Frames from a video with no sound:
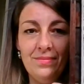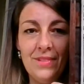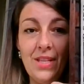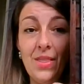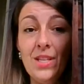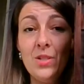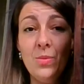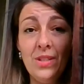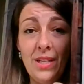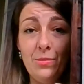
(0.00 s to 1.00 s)
And this
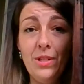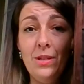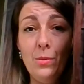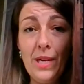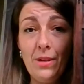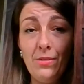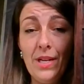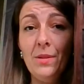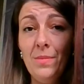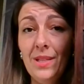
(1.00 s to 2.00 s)
one, I really
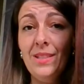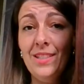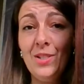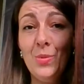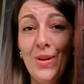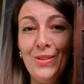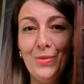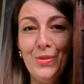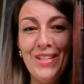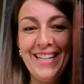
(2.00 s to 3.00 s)
recommend this one
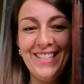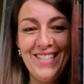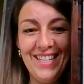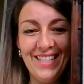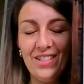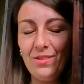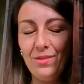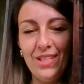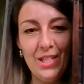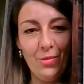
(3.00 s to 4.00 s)
for next year. It's
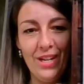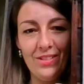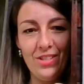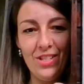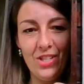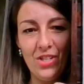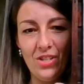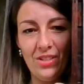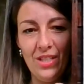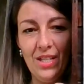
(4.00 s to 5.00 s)
really great to stitch
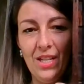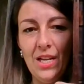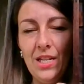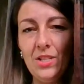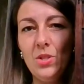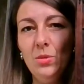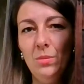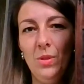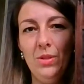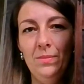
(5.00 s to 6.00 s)
on. And it's
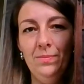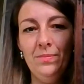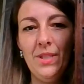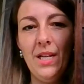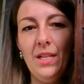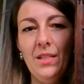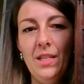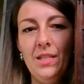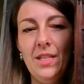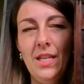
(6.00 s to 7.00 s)
doable. I
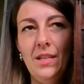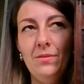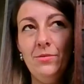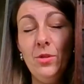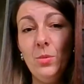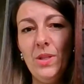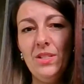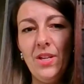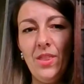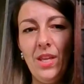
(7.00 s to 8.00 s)
did it in 4
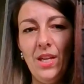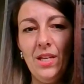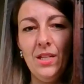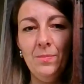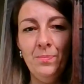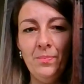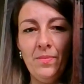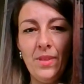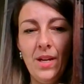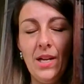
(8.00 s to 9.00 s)
weeks, I think.
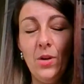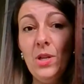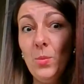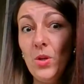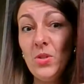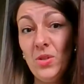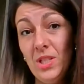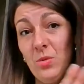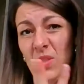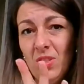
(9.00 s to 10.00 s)
I only worked on
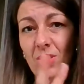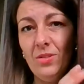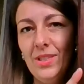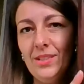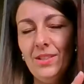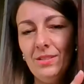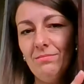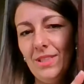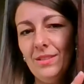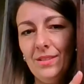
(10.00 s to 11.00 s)
this one, so
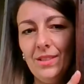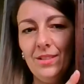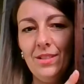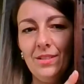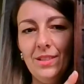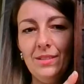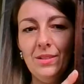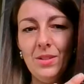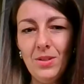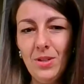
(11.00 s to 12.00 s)
it's
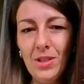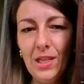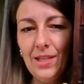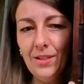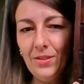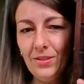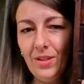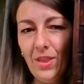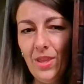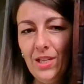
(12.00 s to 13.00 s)
you know, all the
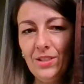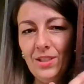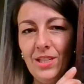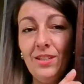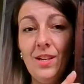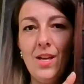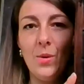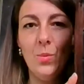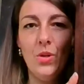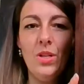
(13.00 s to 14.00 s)
little things. It is a lot
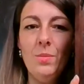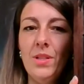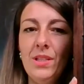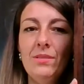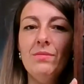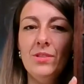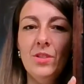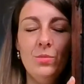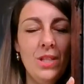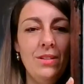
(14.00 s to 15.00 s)
of work, but
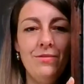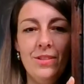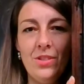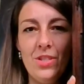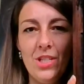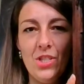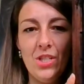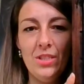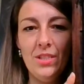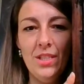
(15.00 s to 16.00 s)
it's really fun to stitch on.